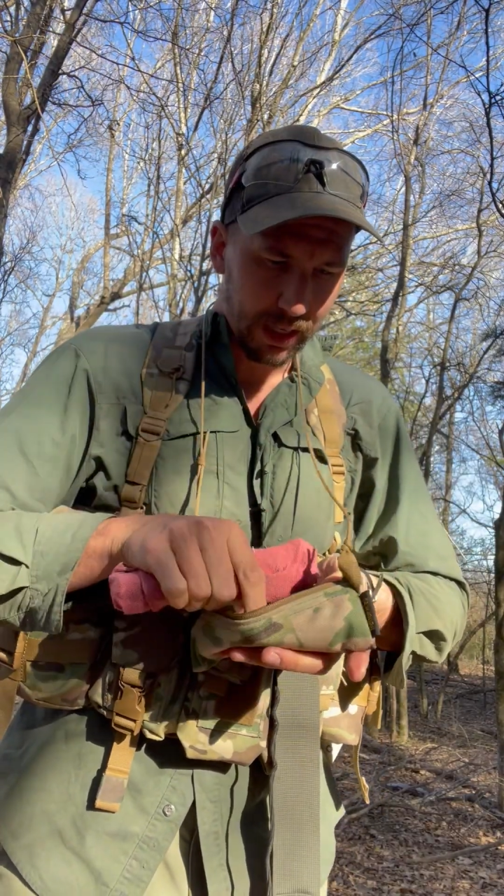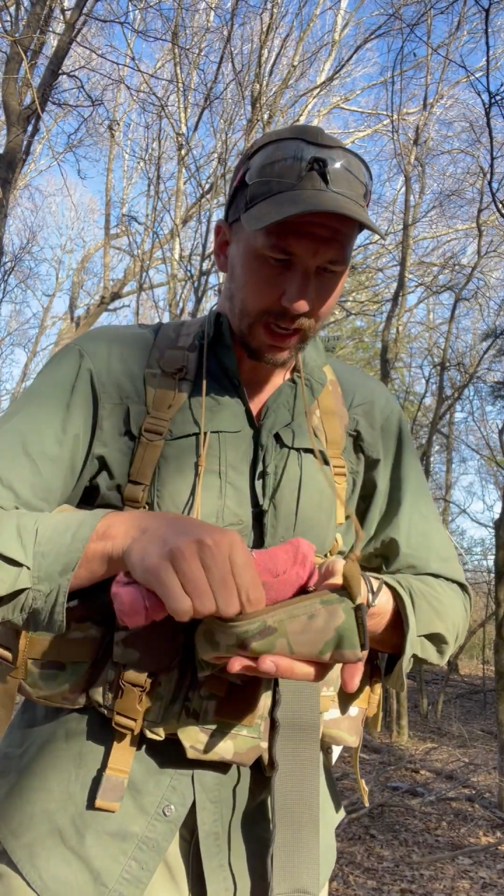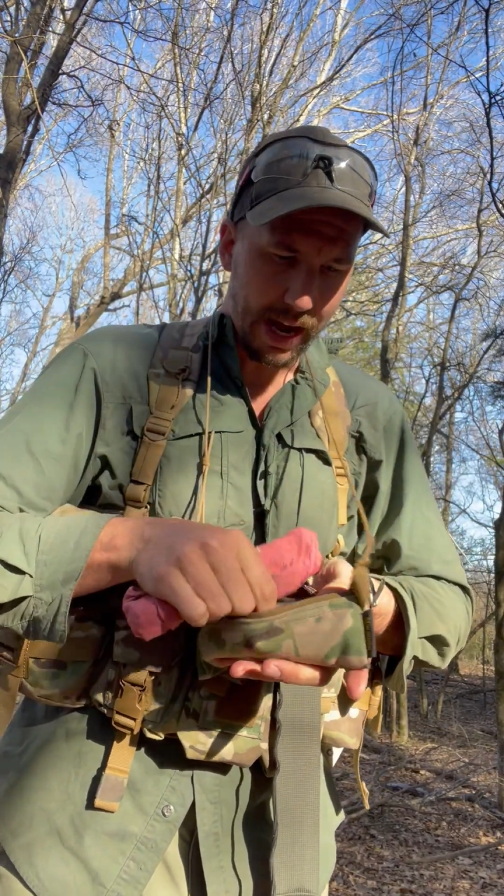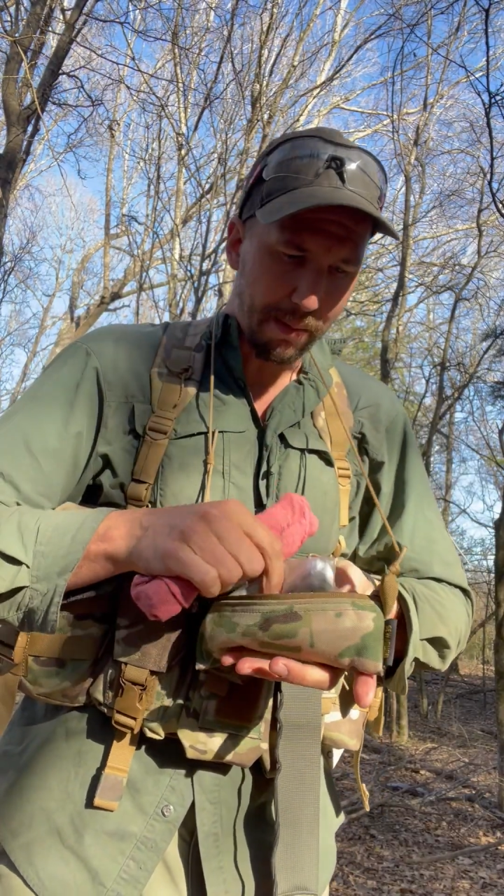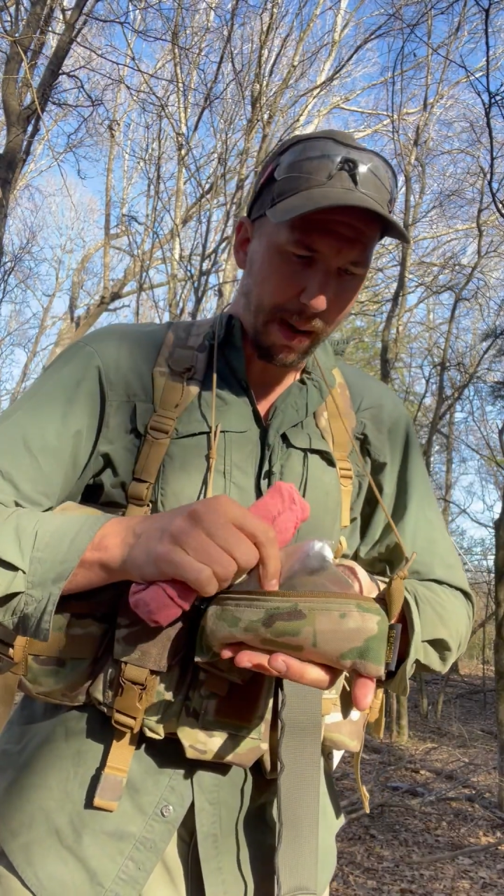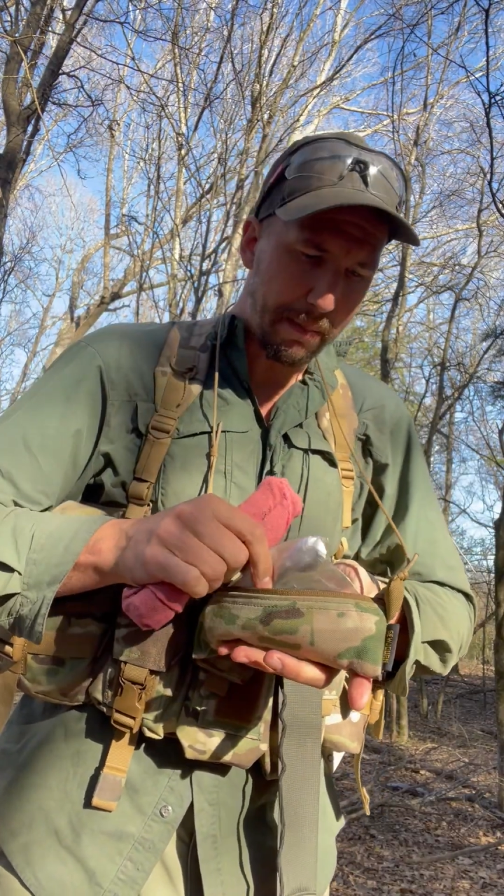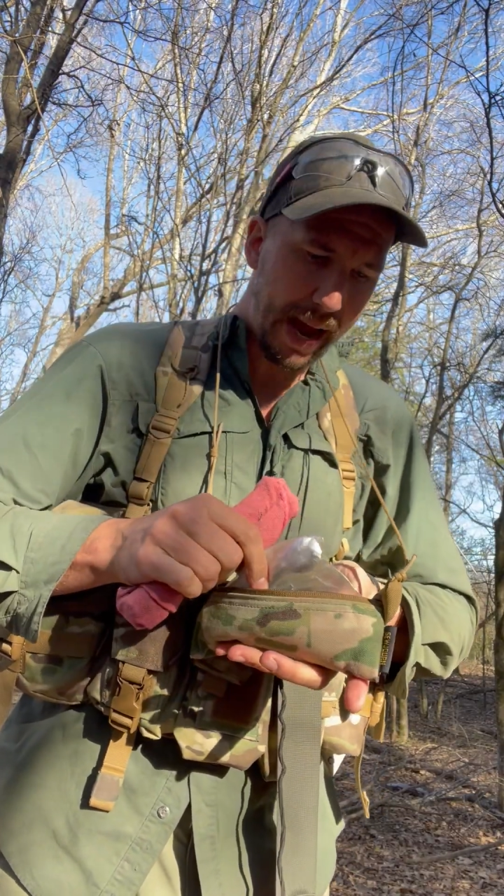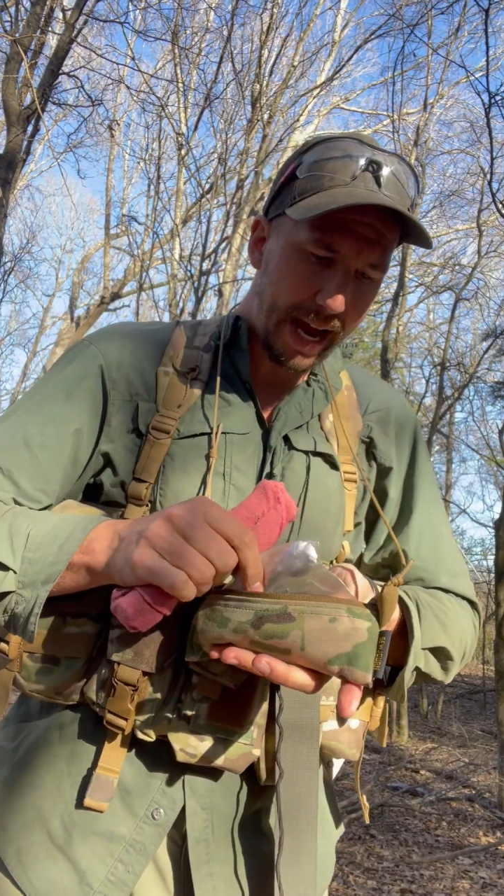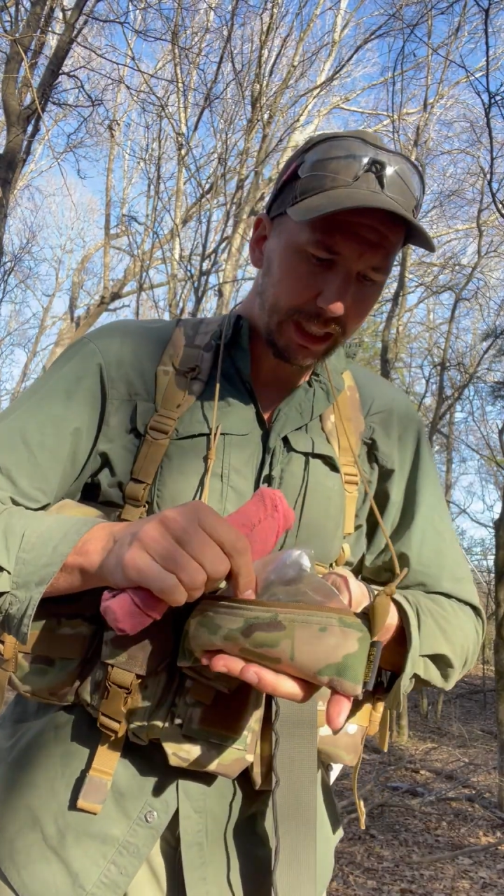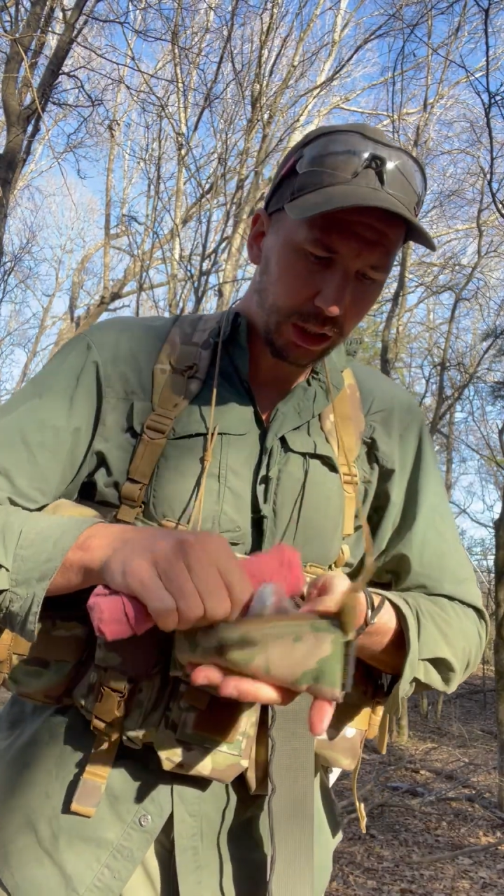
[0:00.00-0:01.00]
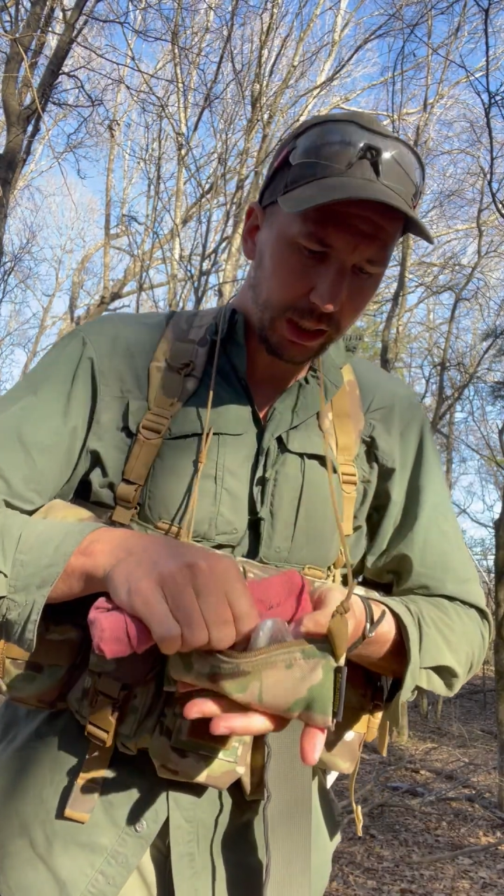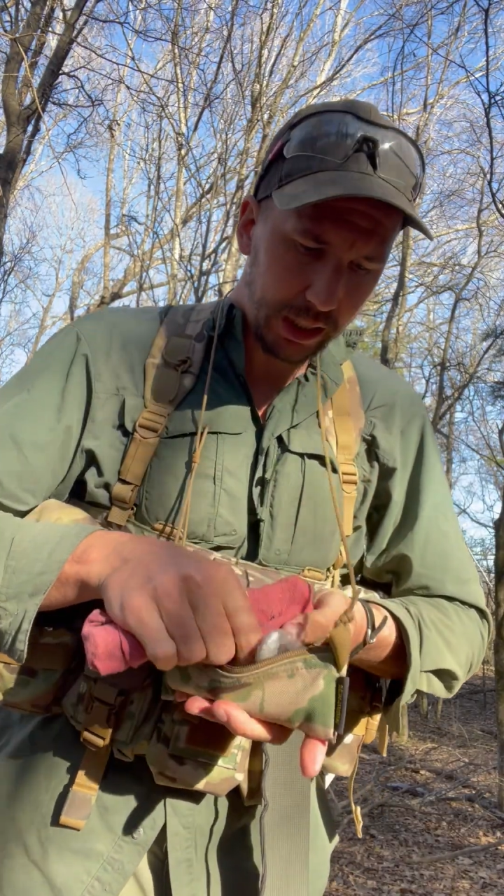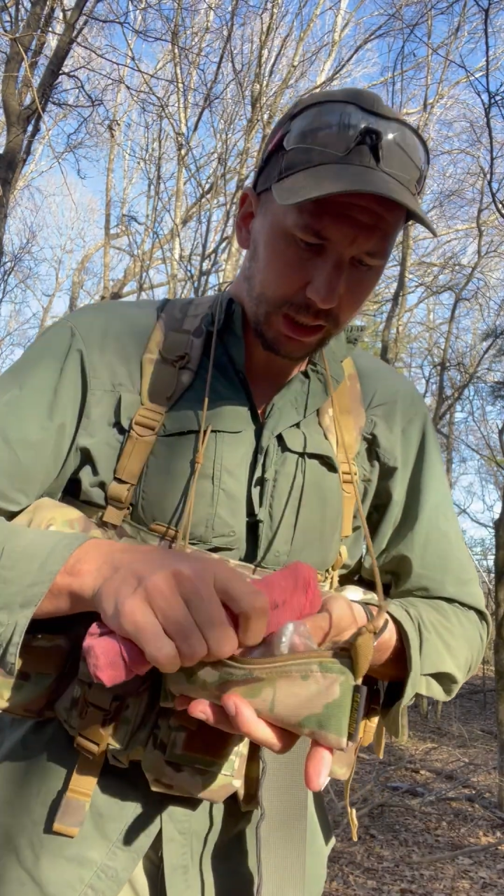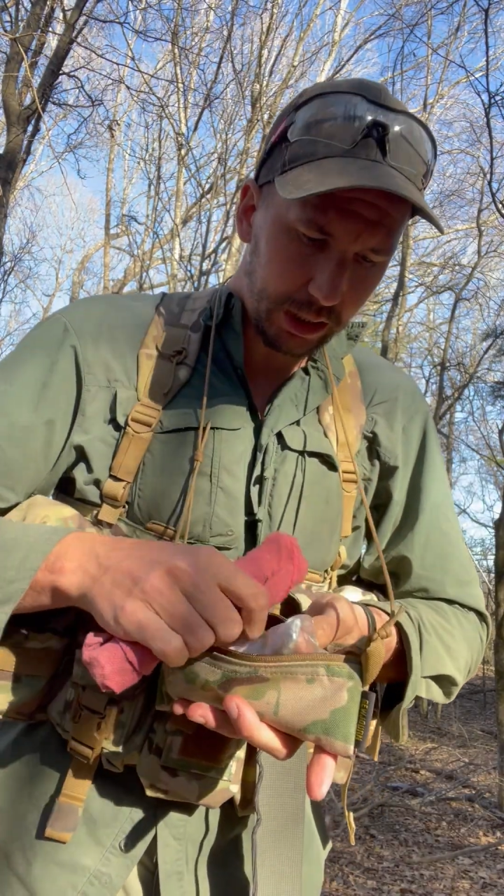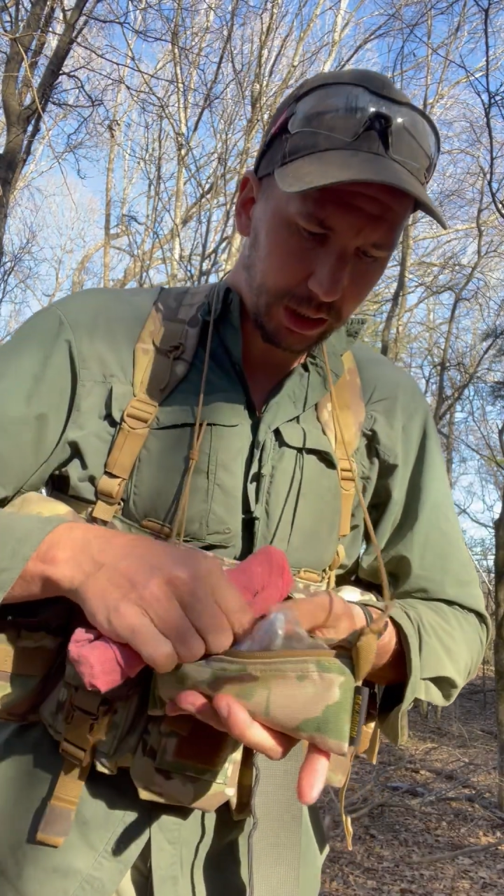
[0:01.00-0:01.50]
and I have my
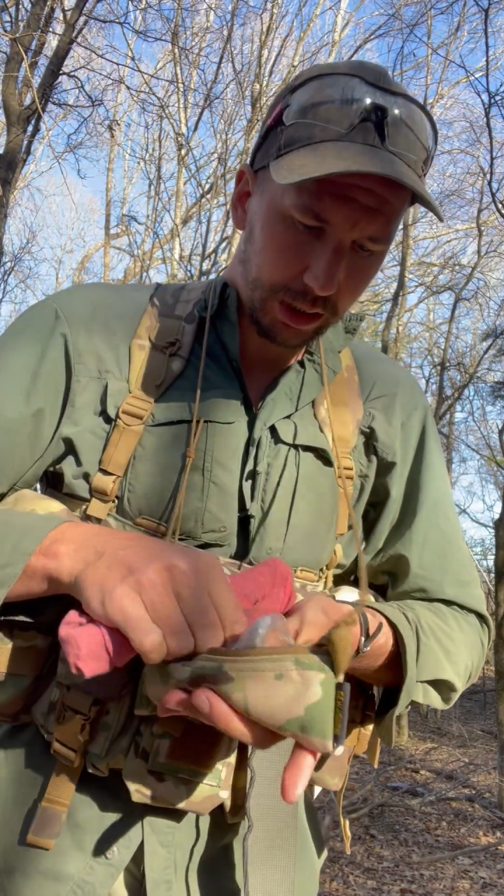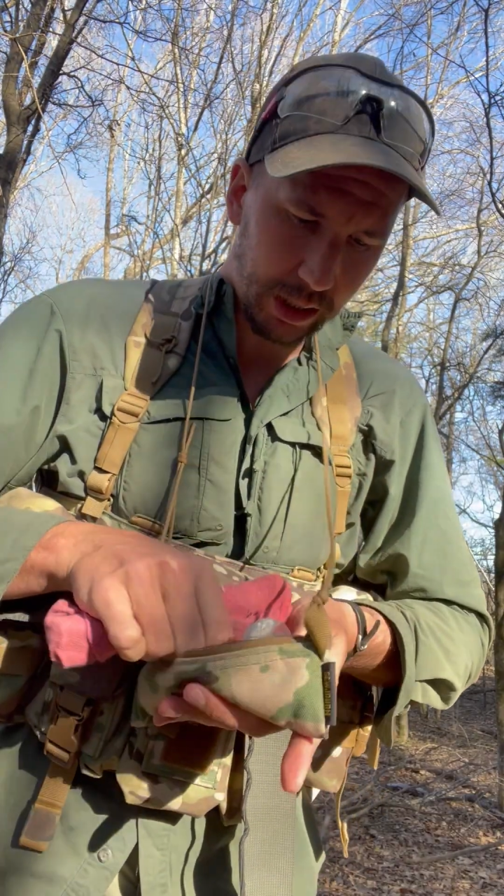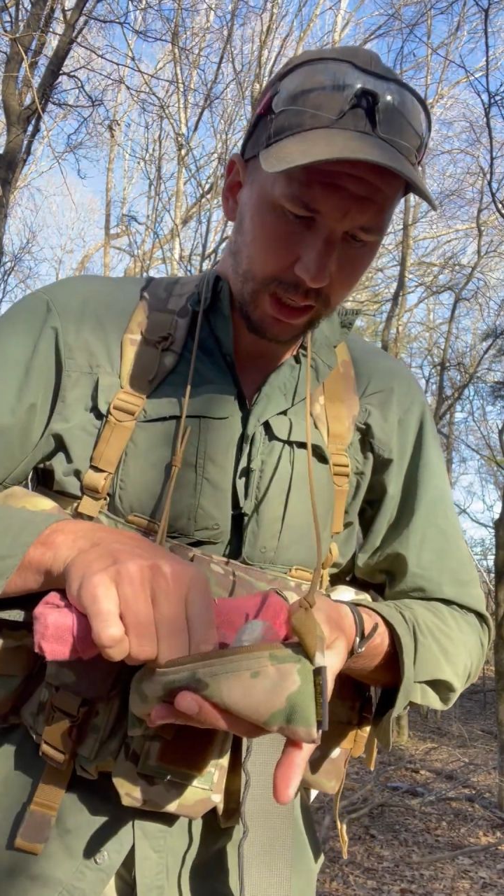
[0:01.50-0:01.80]
patches